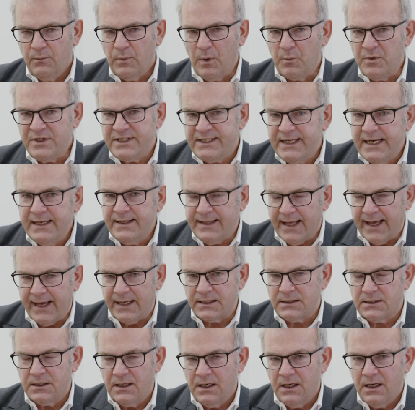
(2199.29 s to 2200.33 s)
When we see
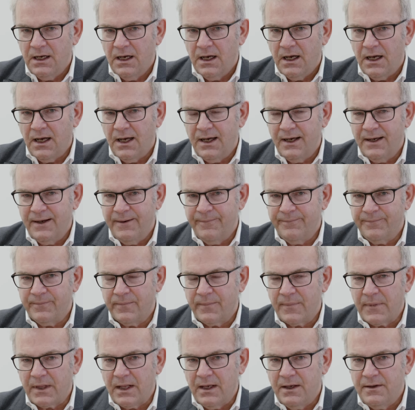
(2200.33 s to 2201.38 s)
that,
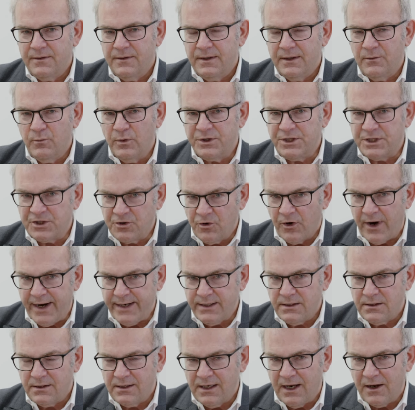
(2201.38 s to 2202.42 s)
which is
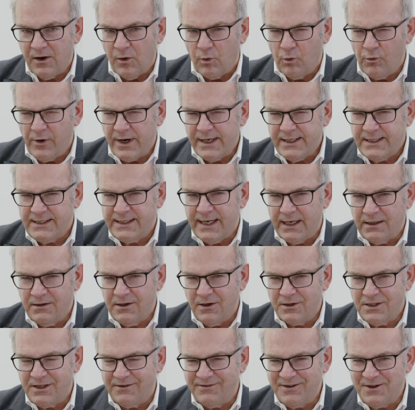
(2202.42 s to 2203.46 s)
great, I already said,
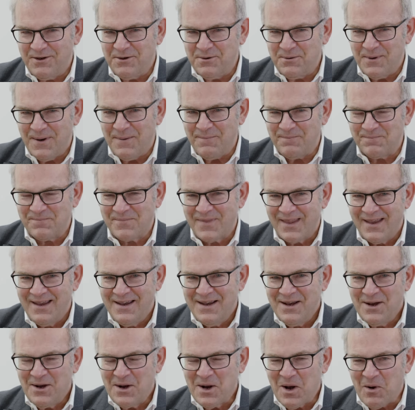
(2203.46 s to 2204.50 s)
those of you
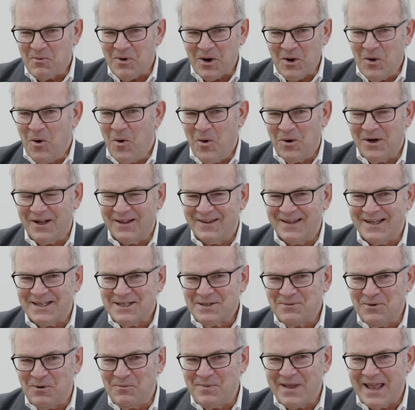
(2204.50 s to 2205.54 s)
recording
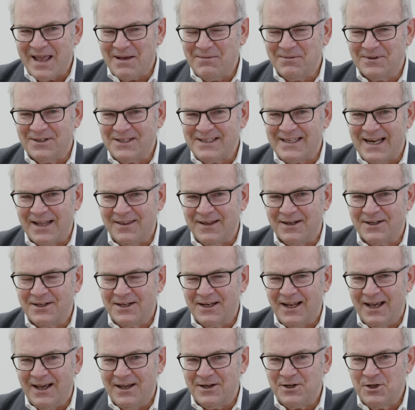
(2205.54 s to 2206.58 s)
this will be able to say
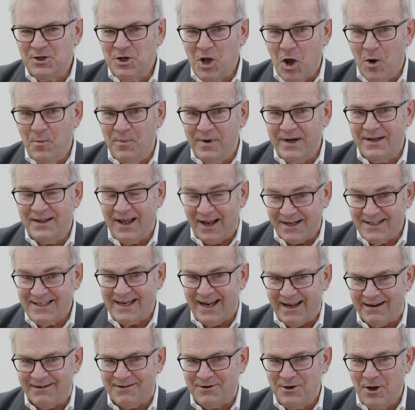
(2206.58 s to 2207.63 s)

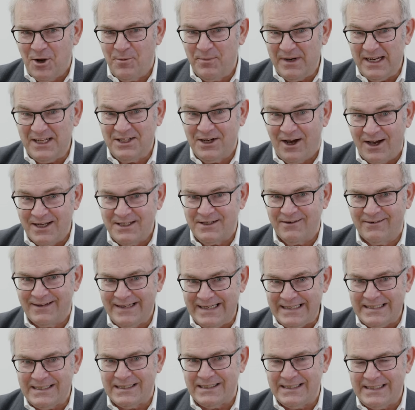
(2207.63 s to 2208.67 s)
that nobody dies of
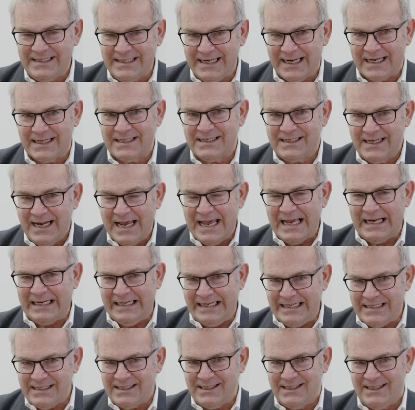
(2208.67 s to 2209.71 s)
Gleason 6.
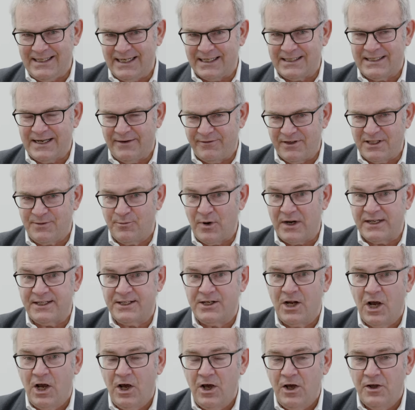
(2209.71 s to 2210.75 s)
Gleason 6 never
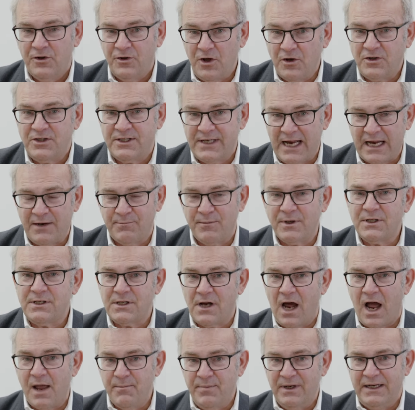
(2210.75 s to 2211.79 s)
spreads. Those
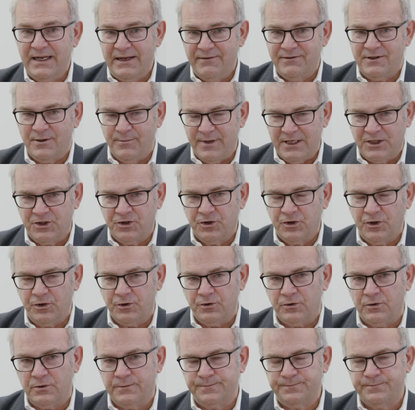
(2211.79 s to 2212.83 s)
statements I believe to be
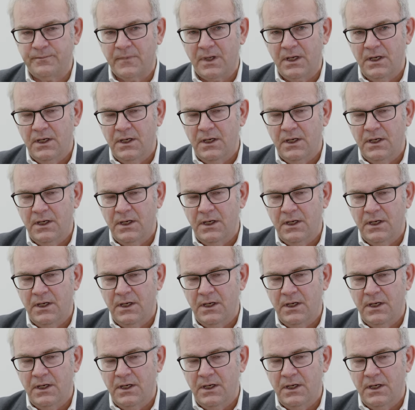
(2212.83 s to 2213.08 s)
true.